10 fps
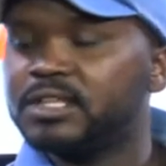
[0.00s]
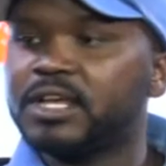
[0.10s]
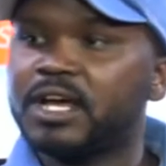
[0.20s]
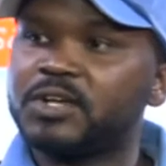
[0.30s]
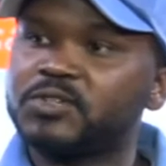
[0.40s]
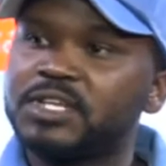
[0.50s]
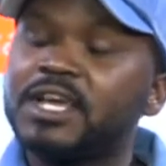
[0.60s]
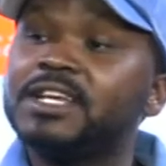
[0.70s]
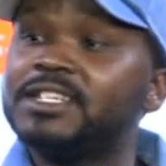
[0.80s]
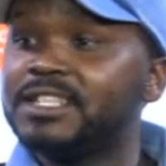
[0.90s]
house,
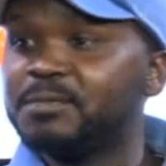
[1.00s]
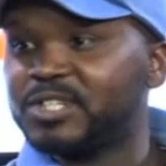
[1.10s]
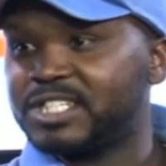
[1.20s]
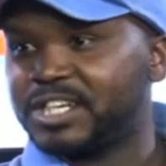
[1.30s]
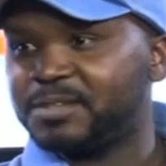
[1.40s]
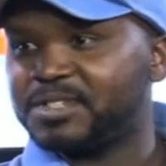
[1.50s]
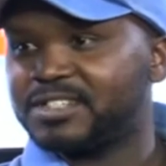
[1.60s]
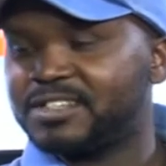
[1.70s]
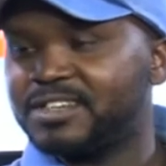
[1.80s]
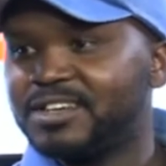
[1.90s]
his name was James.
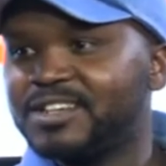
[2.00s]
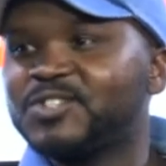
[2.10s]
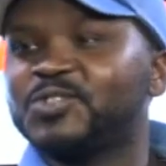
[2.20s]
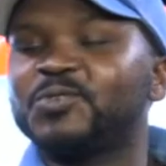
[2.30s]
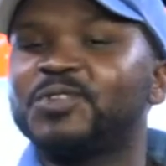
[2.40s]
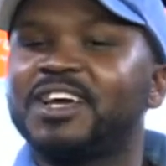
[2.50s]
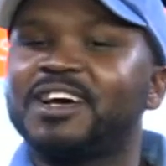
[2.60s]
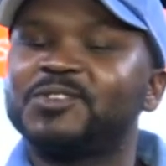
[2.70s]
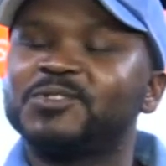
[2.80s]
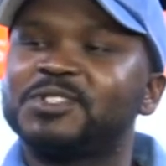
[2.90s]
So the
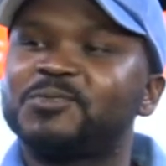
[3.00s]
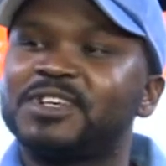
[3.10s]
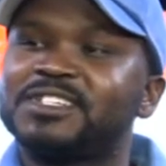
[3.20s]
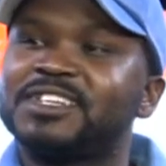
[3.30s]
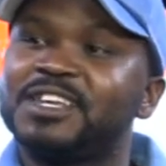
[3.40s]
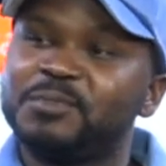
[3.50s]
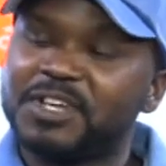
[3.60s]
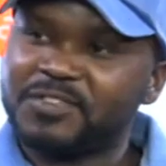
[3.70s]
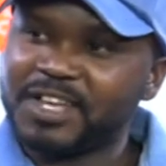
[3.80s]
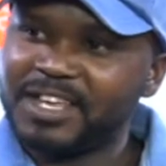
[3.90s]
house was named after him.